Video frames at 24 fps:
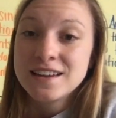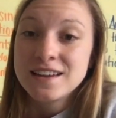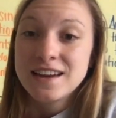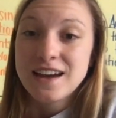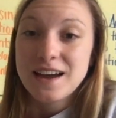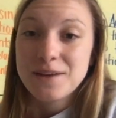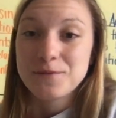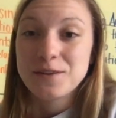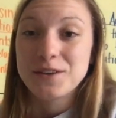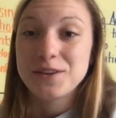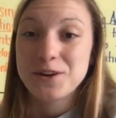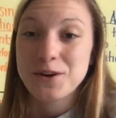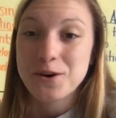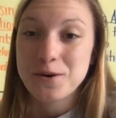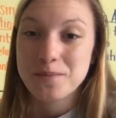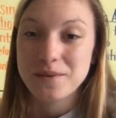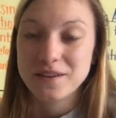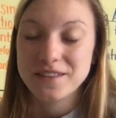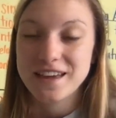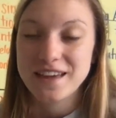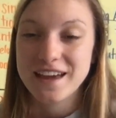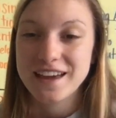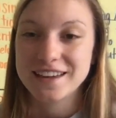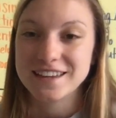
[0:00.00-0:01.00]
I'm really
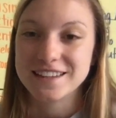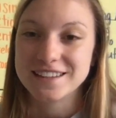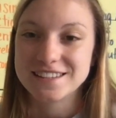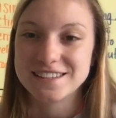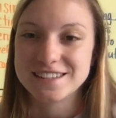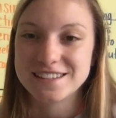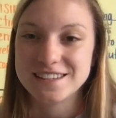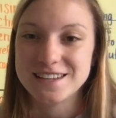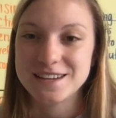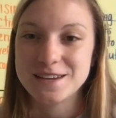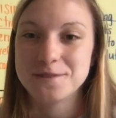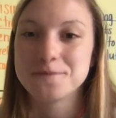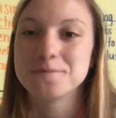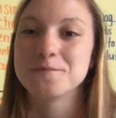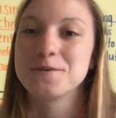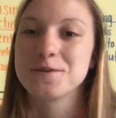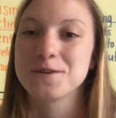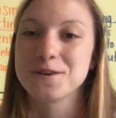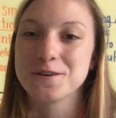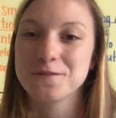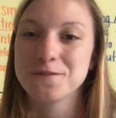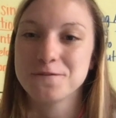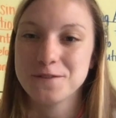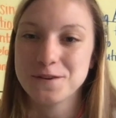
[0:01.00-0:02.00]
hoping that I can see
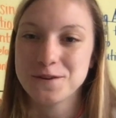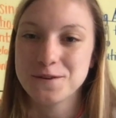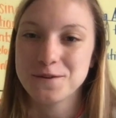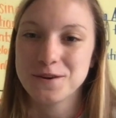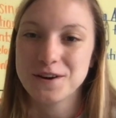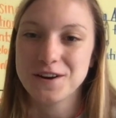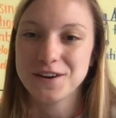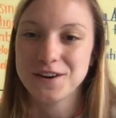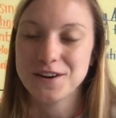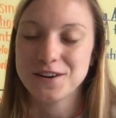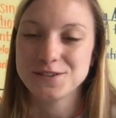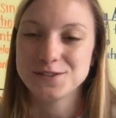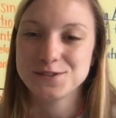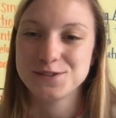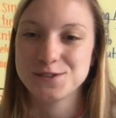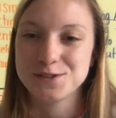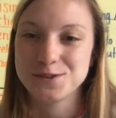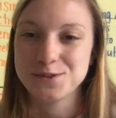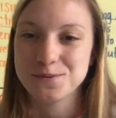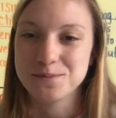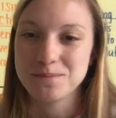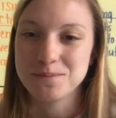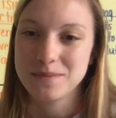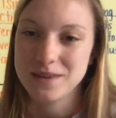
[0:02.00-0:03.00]
more of you on our
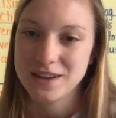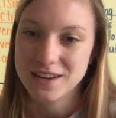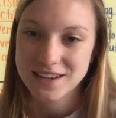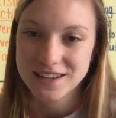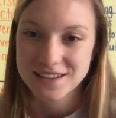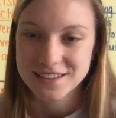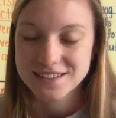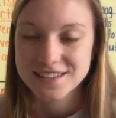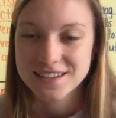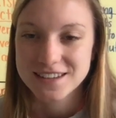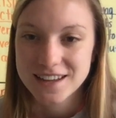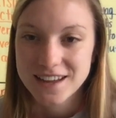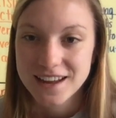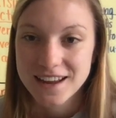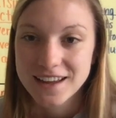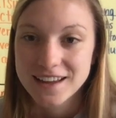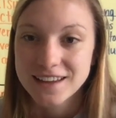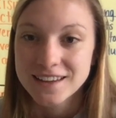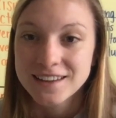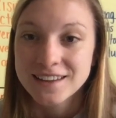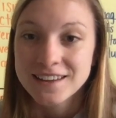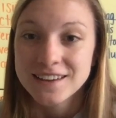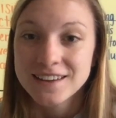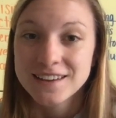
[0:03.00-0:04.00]
Zoom meeting today.
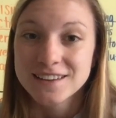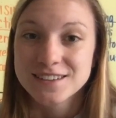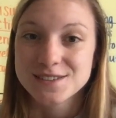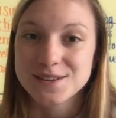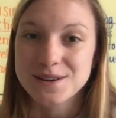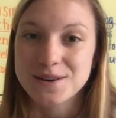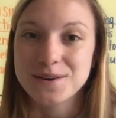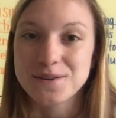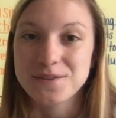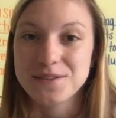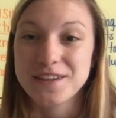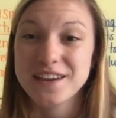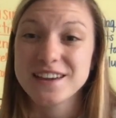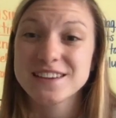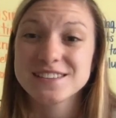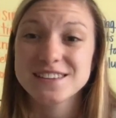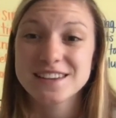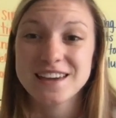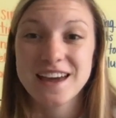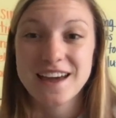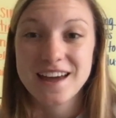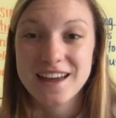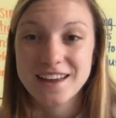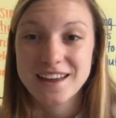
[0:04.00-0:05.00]
So thanks
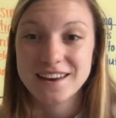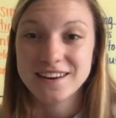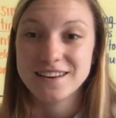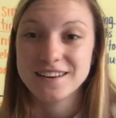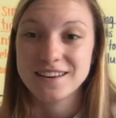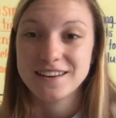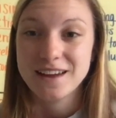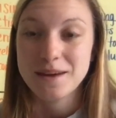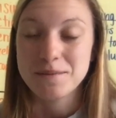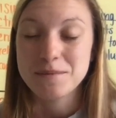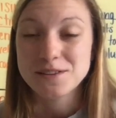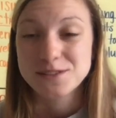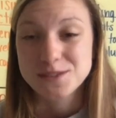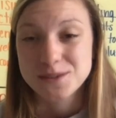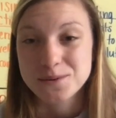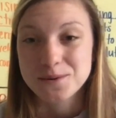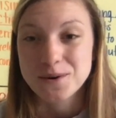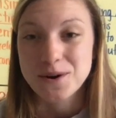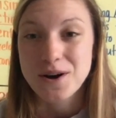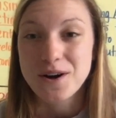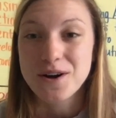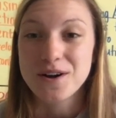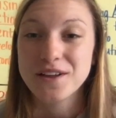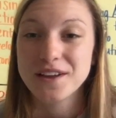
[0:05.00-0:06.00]
again. I miss you
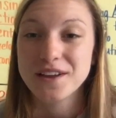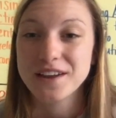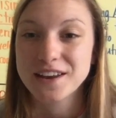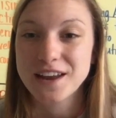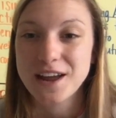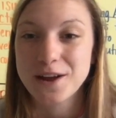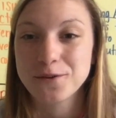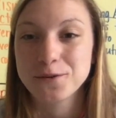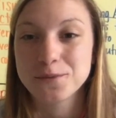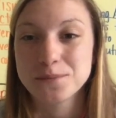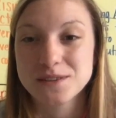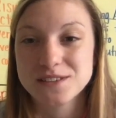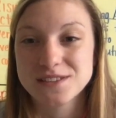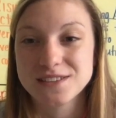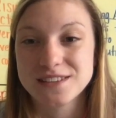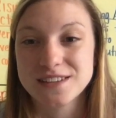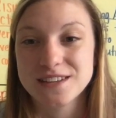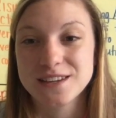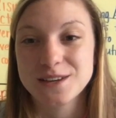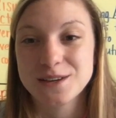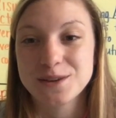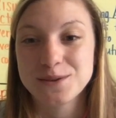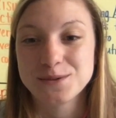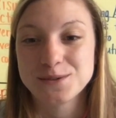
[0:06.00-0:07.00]
all, and I will be
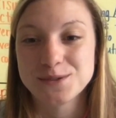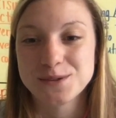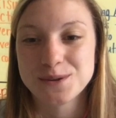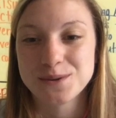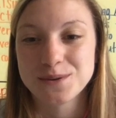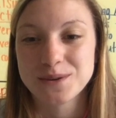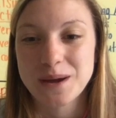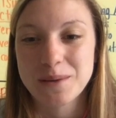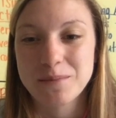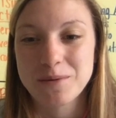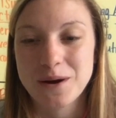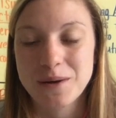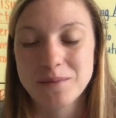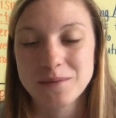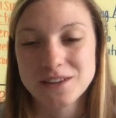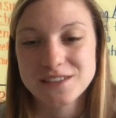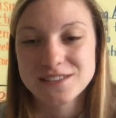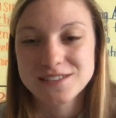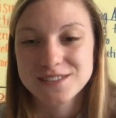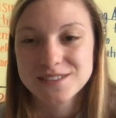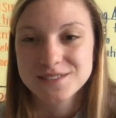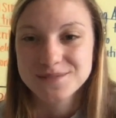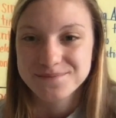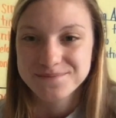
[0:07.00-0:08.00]
seeing you soon, I
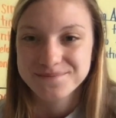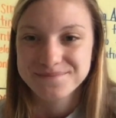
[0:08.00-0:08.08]
promise.